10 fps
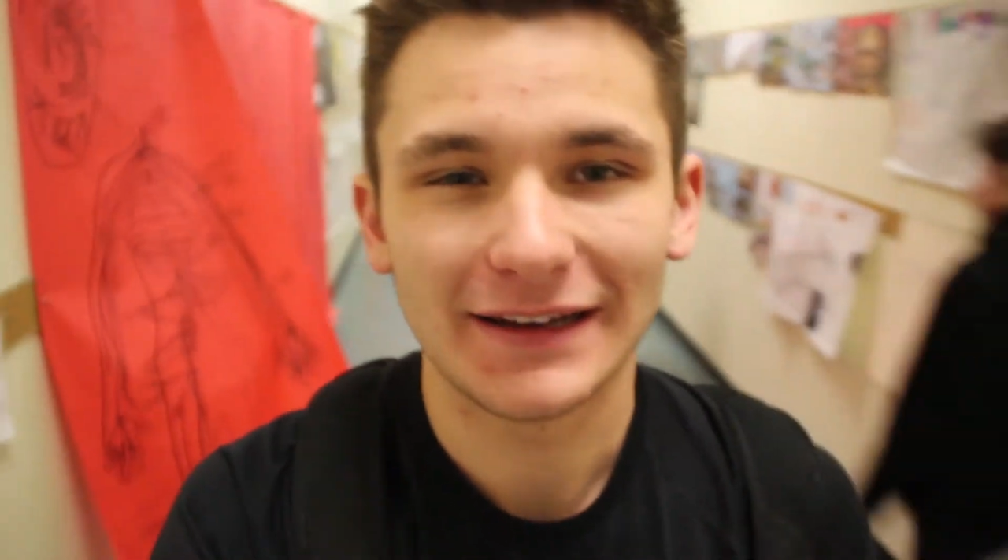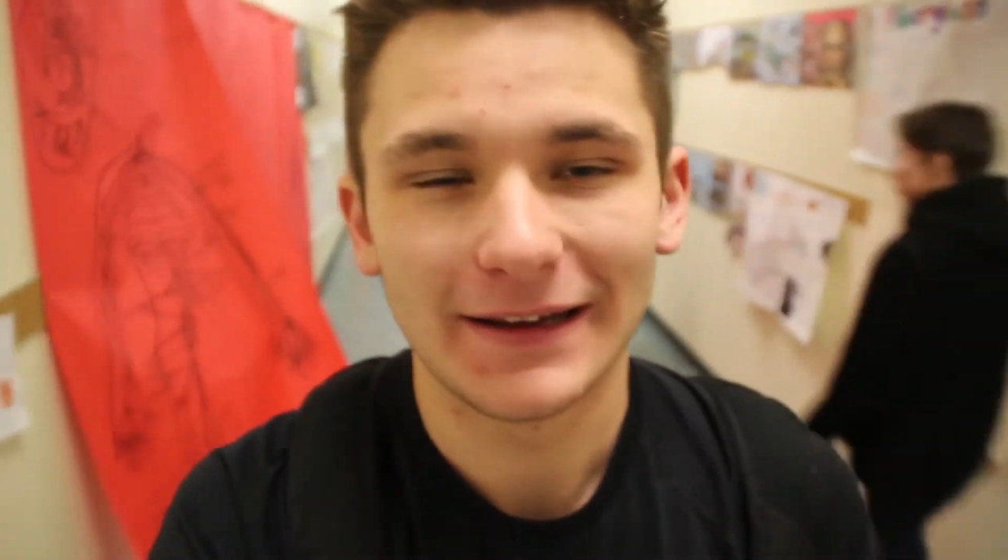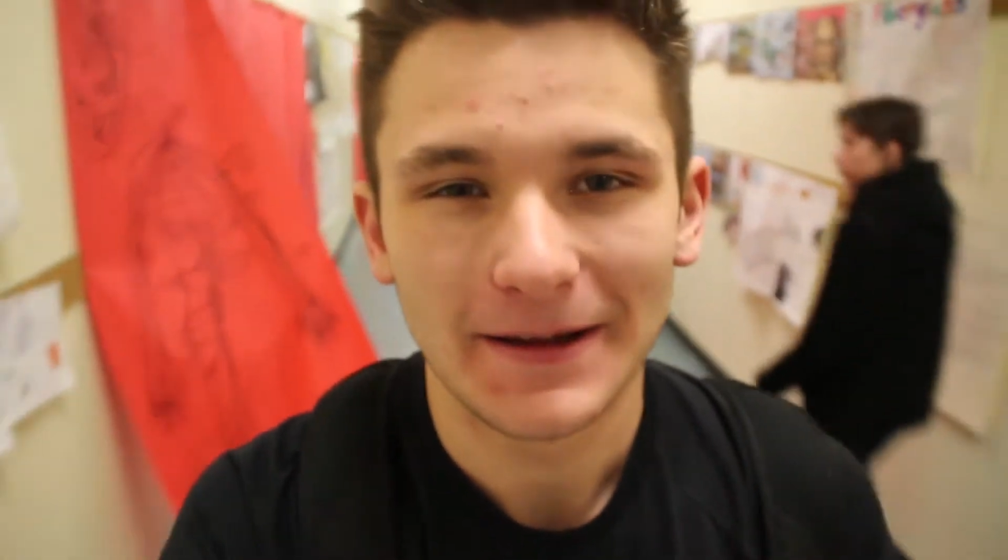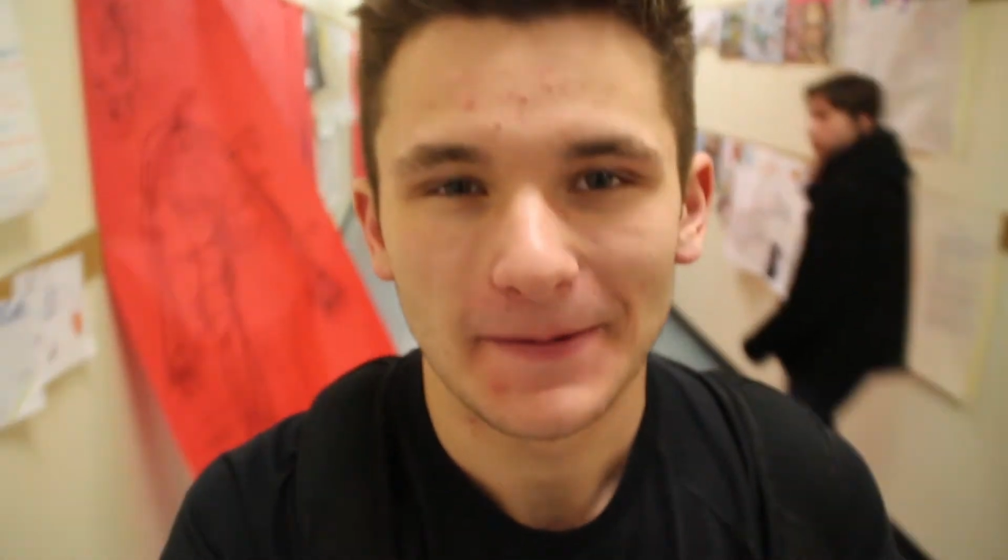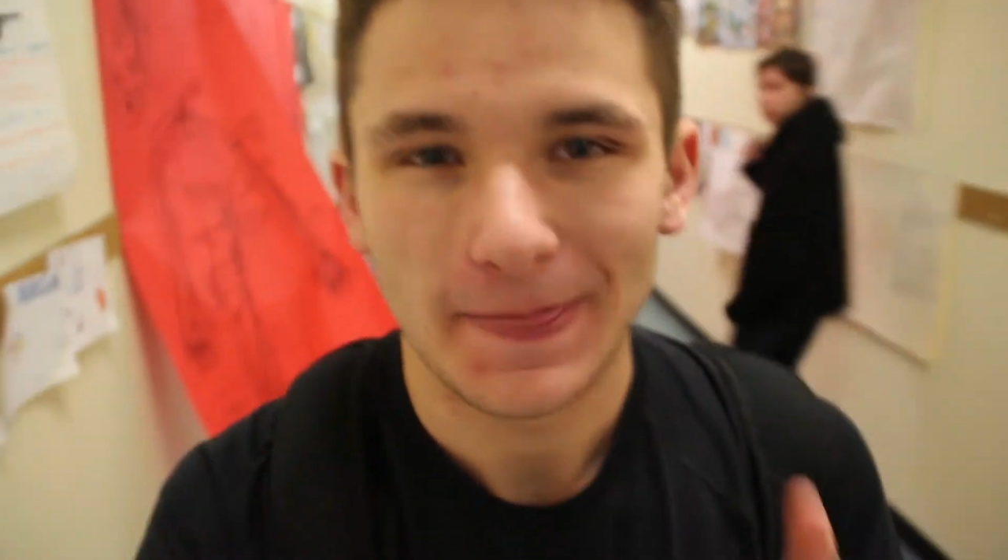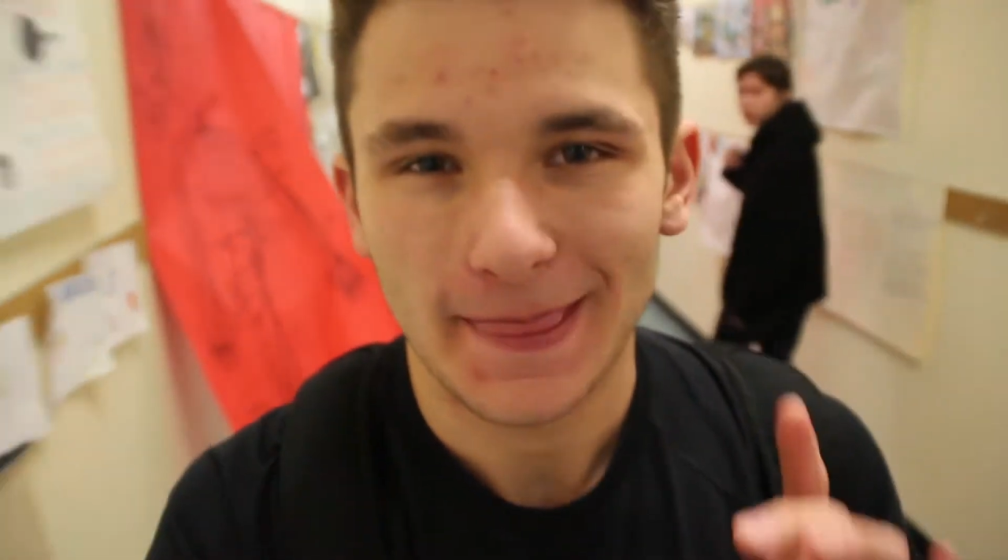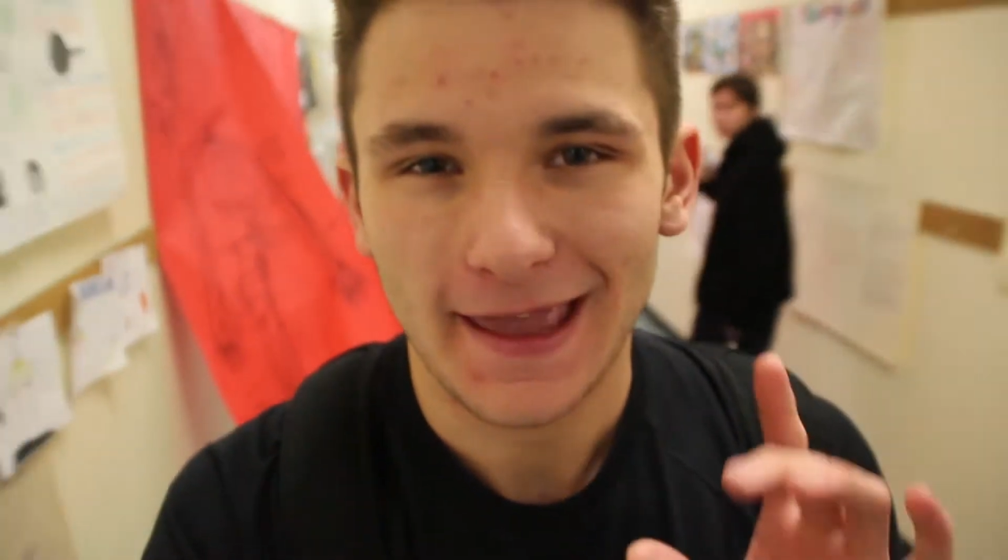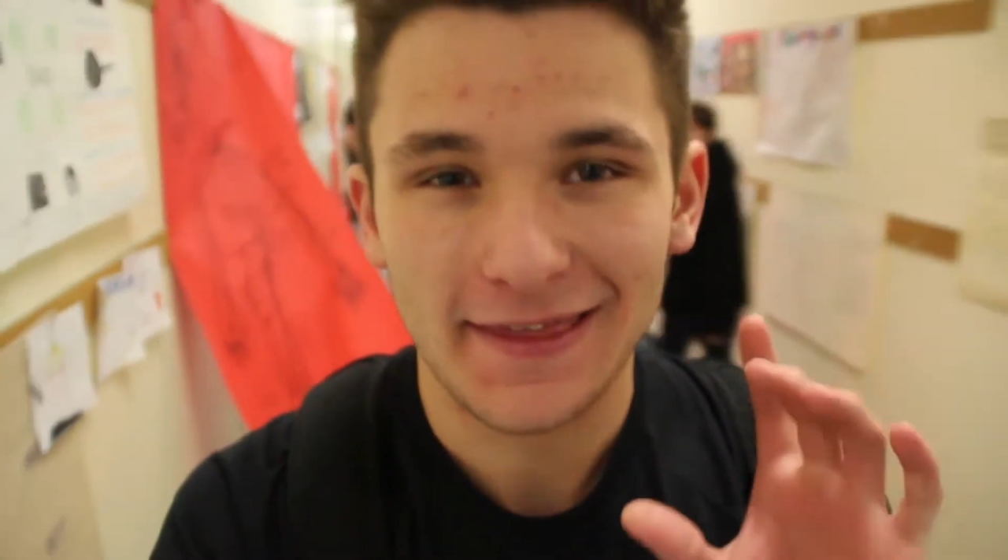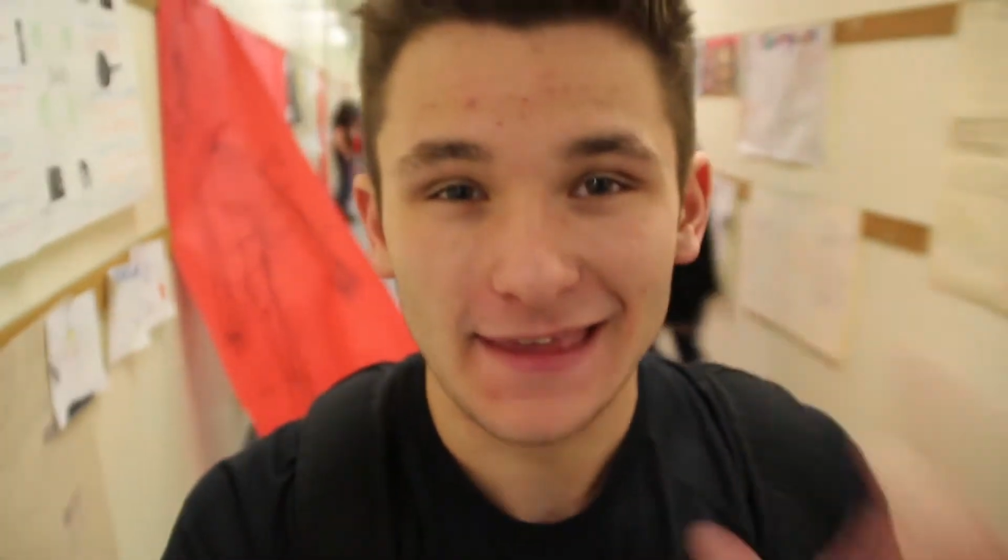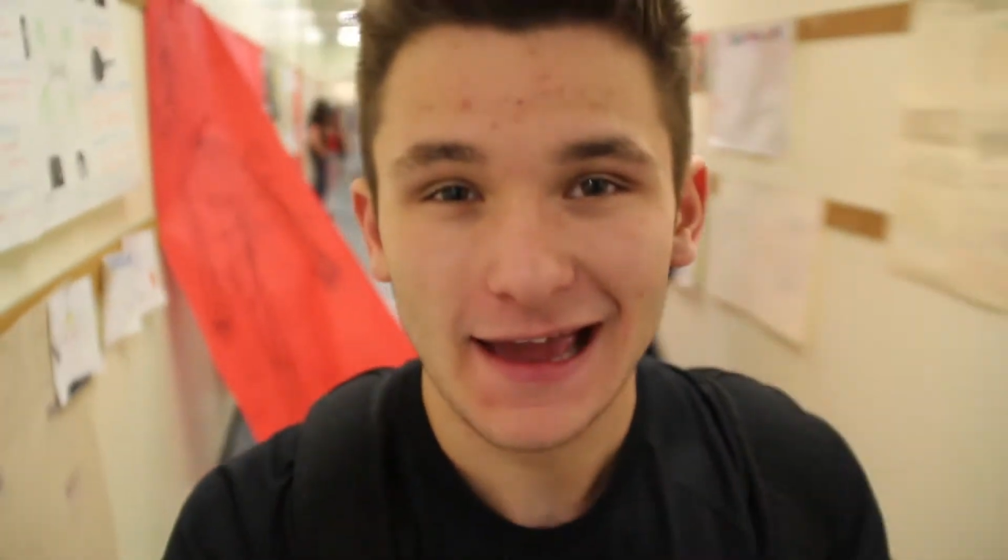
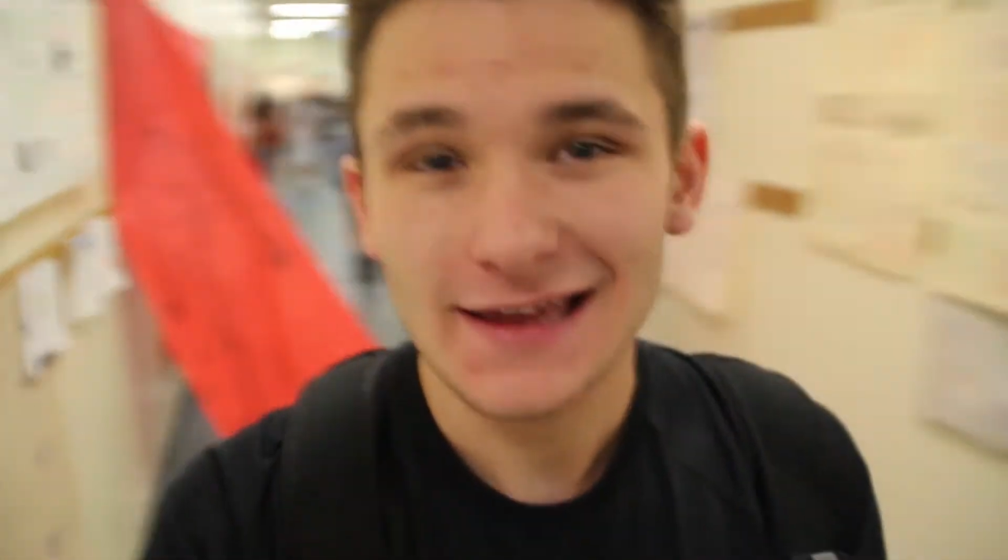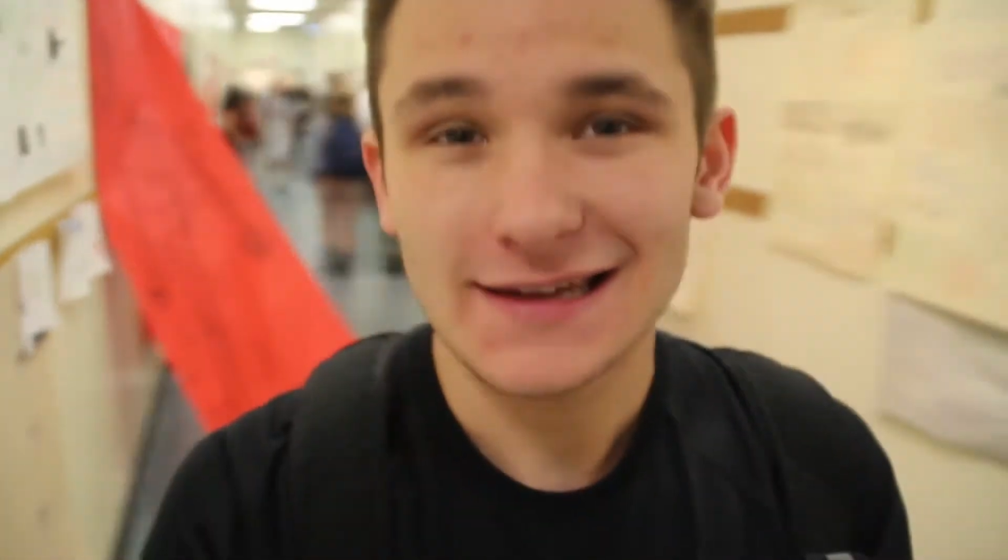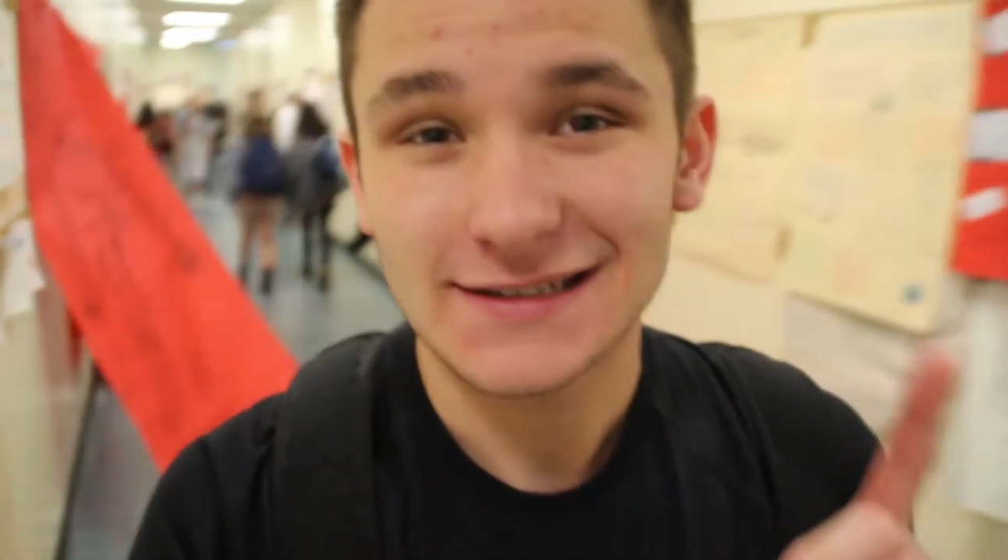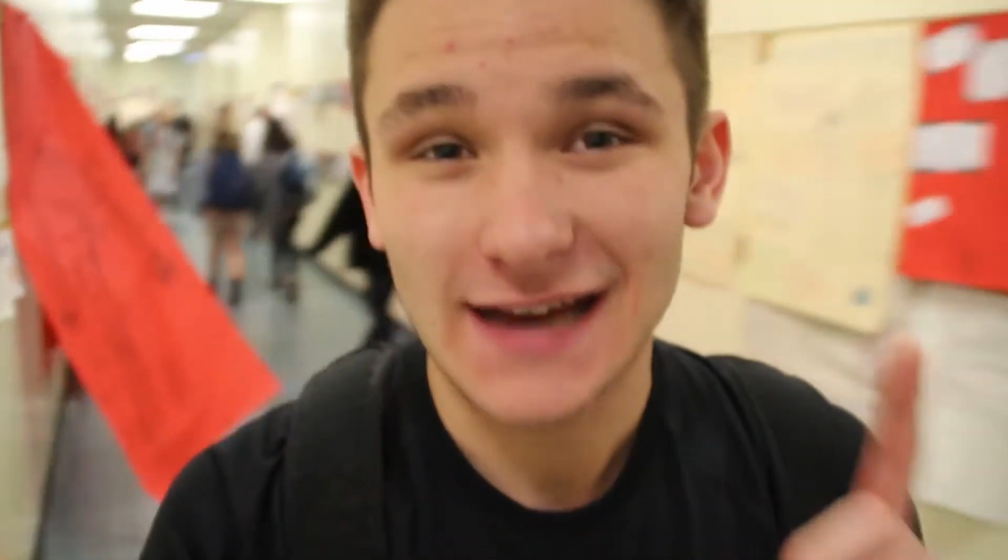and that